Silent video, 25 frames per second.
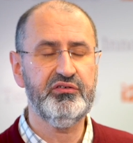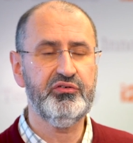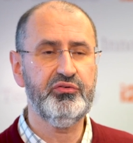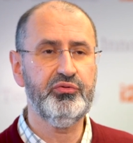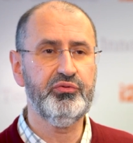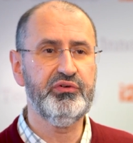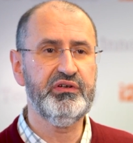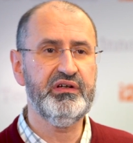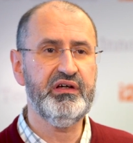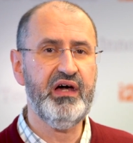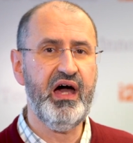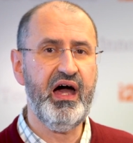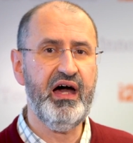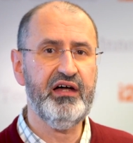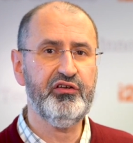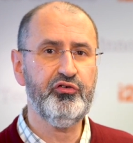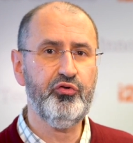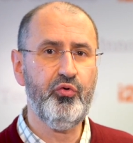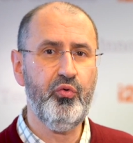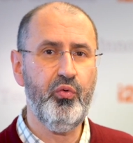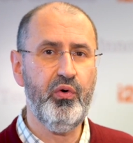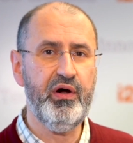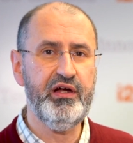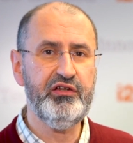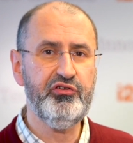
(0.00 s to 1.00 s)
to the
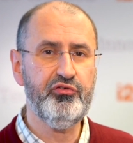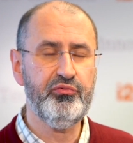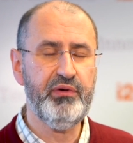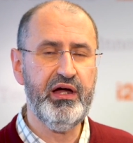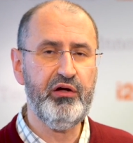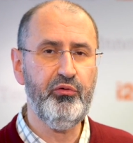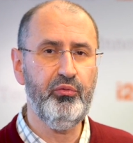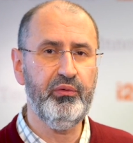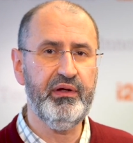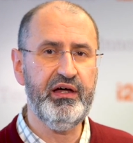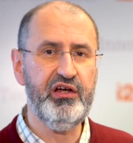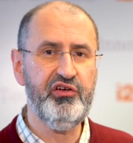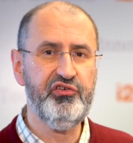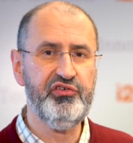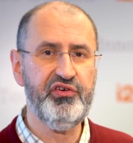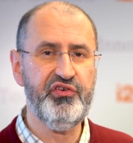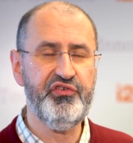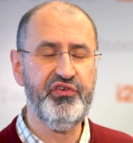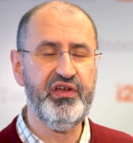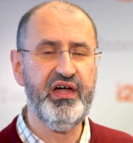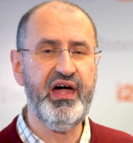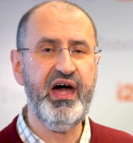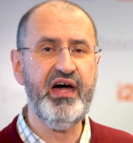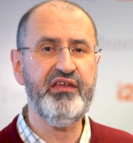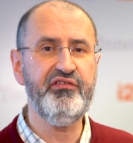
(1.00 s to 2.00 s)
adequate
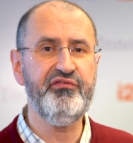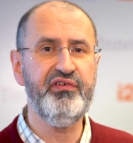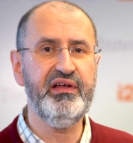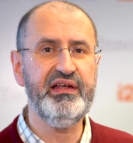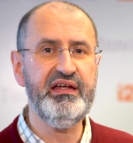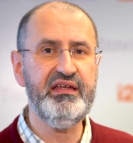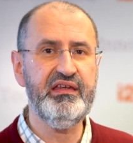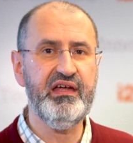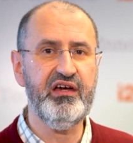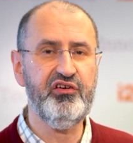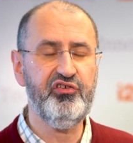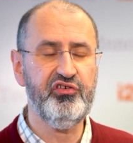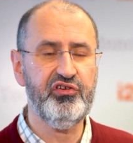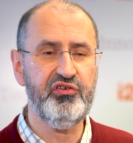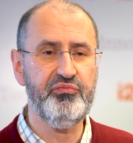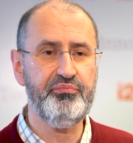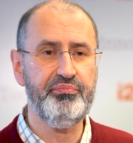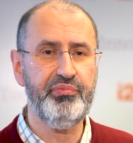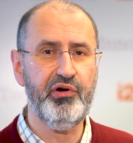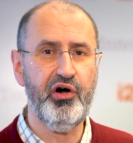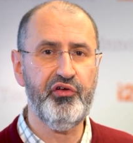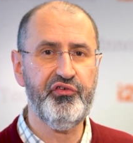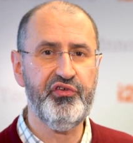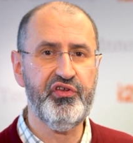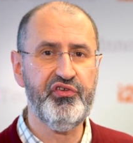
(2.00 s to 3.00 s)
regulations and
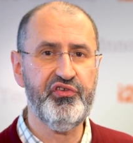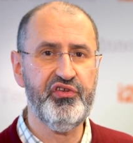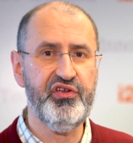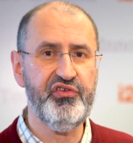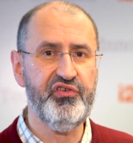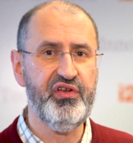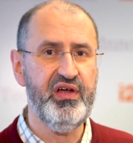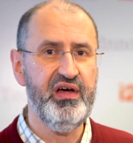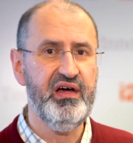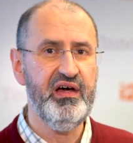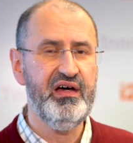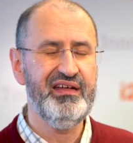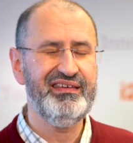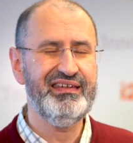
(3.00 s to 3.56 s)
validation processes